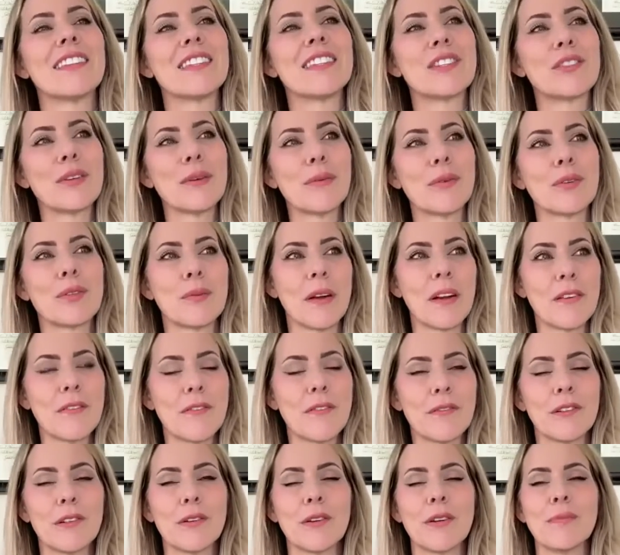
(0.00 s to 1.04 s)
the
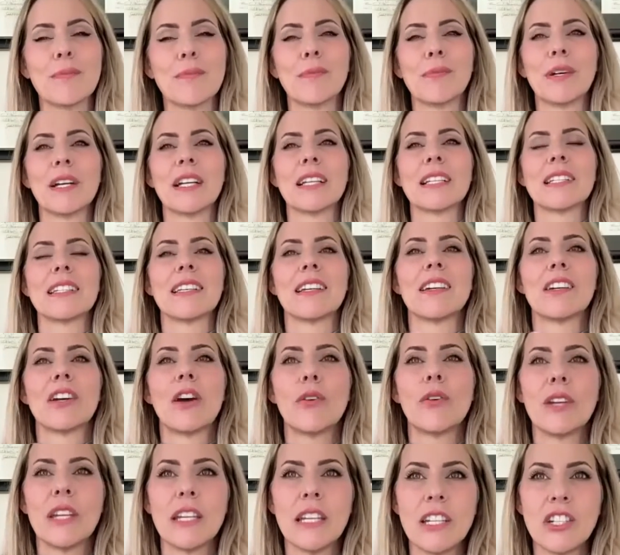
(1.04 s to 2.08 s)
cerebrospinal fluid brings
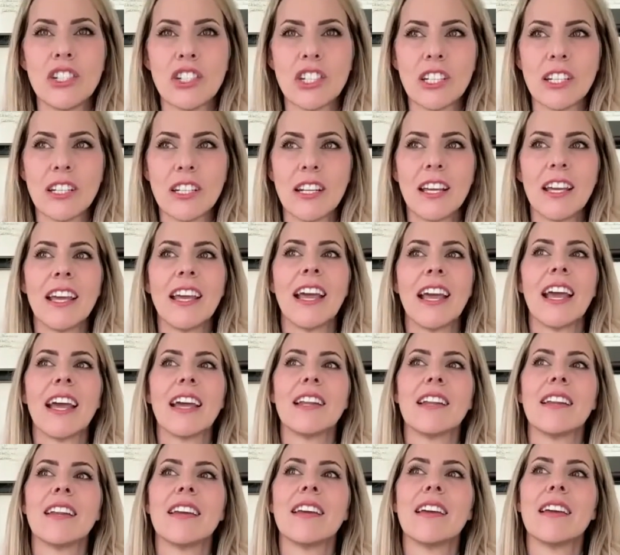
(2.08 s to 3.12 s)
cohesion
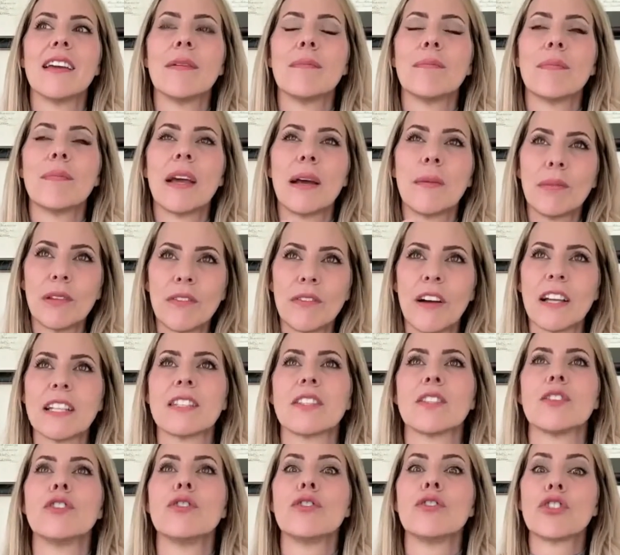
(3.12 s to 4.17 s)
and amplifies
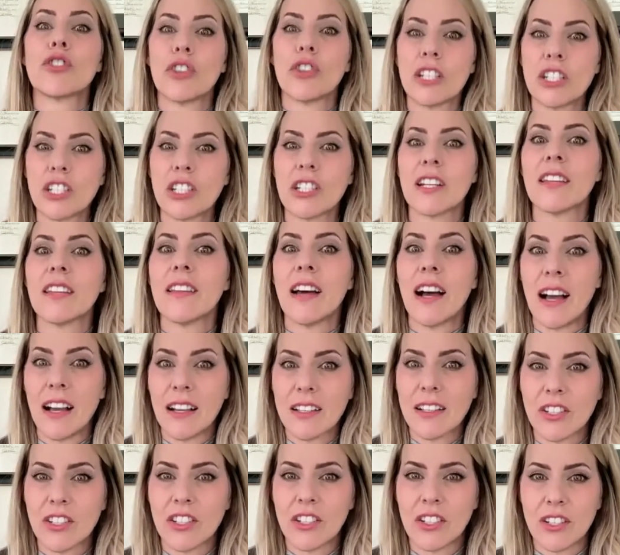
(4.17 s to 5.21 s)
the nutrition and the
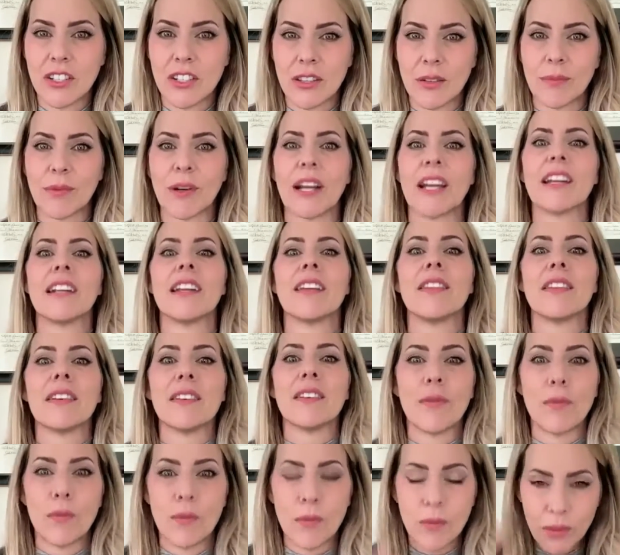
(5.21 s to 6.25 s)
oxygen to the brain, and
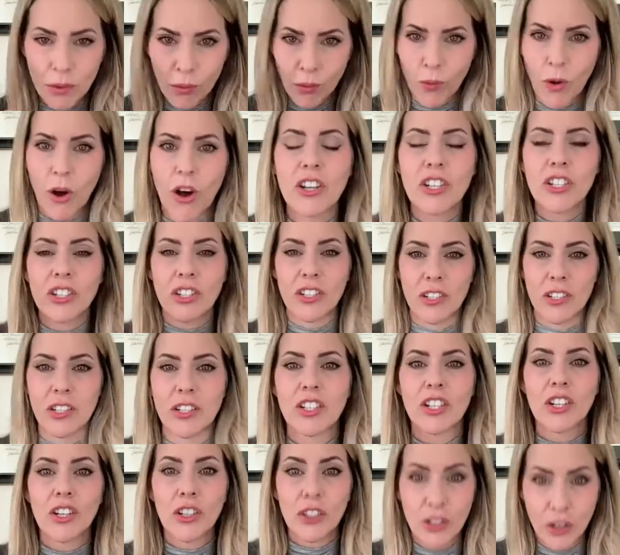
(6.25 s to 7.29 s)
the wash and the
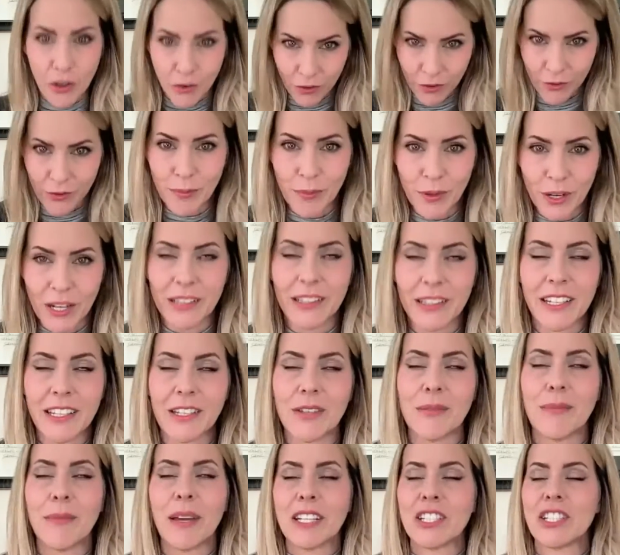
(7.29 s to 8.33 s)
turnover of the brain, like
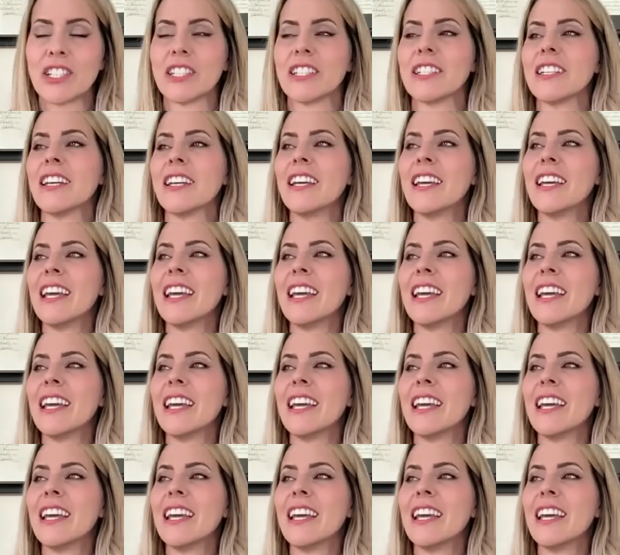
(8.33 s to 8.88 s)
you mentioned.